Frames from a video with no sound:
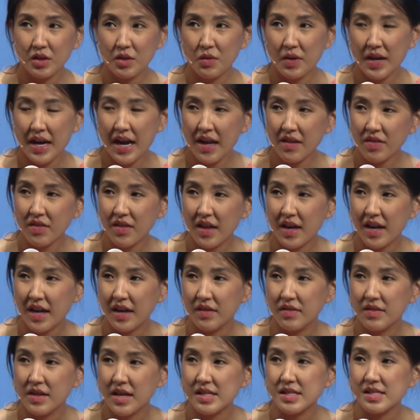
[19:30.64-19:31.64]

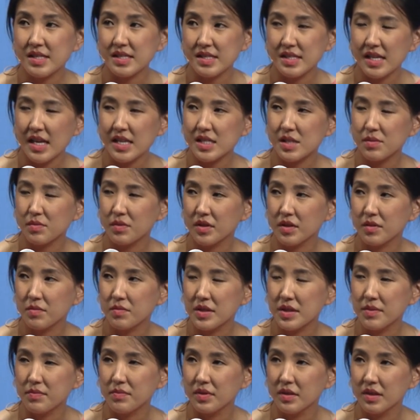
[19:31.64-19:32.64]
headline that's accessible to
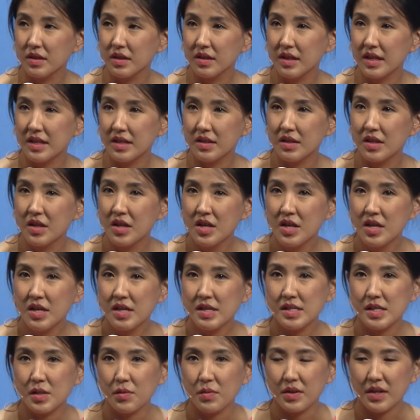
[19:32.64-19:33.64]
people, and
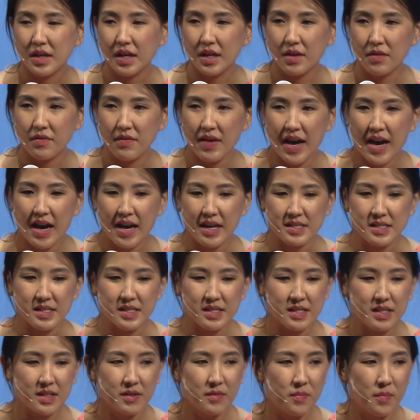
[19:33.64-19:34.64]
so we kind of
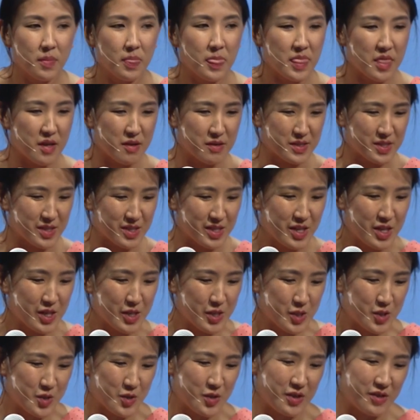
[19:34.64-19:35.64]
ask, there's
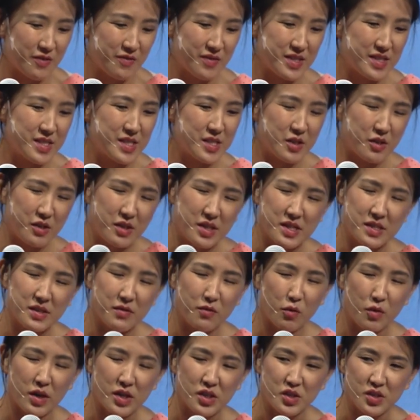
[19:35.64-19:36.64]
sort of this series of
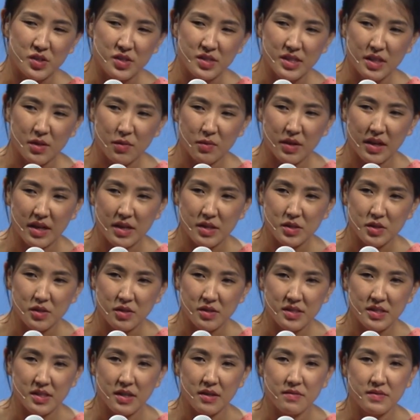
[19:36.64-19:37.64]
questions that we ask
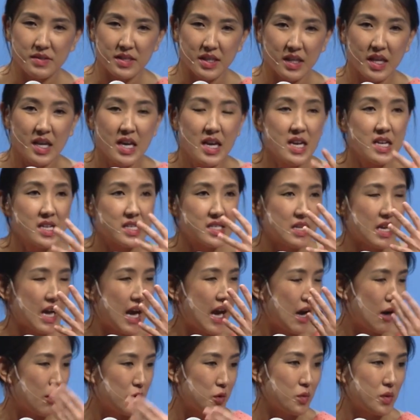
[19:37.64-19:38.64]
ourselves, like,
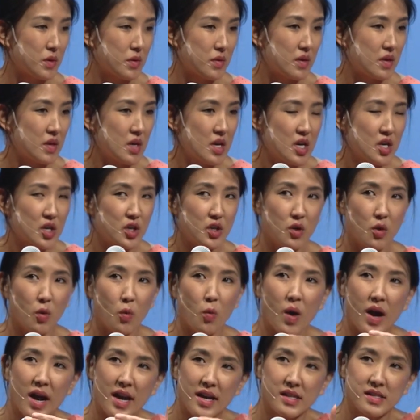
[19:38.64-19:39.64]
how do we,
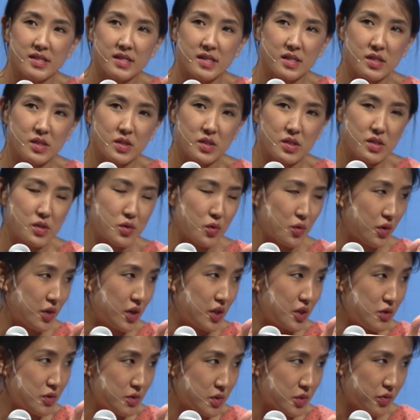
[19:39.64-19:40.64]
why is this story
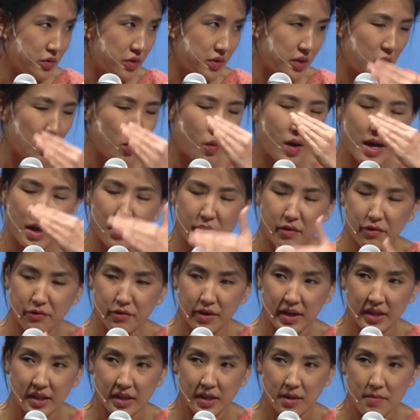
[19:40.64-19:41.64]
newsworthy? Why are we
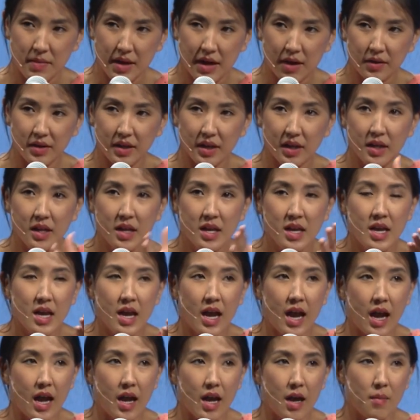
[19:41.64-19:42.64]
writing about it?
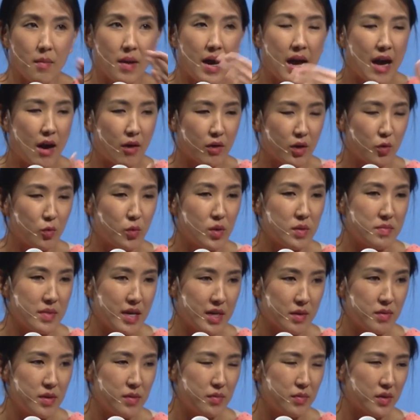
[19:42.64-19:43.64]
How can we
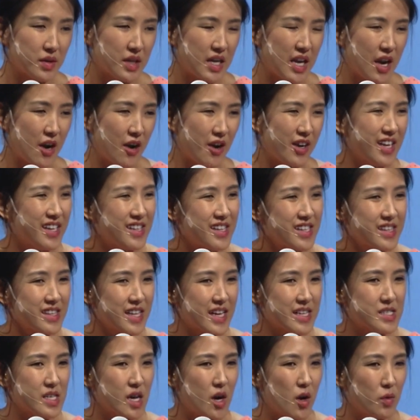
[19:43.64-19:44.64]
make people care? And I think
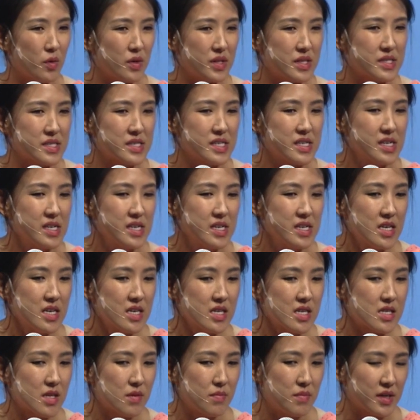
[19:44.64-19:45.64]
that's always
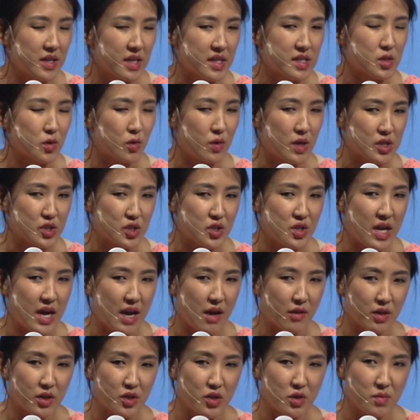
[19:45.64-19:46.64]
the biggest question,
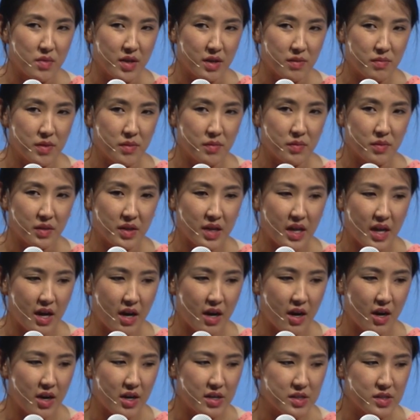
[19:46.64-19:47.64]
how can you make people
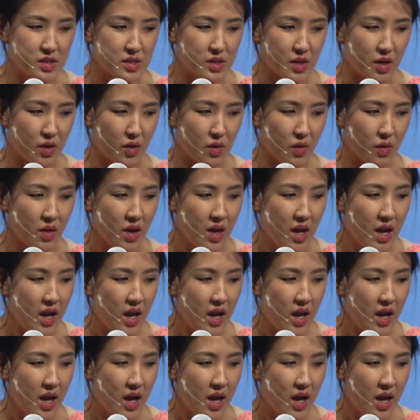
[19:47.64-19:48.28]
care? And so,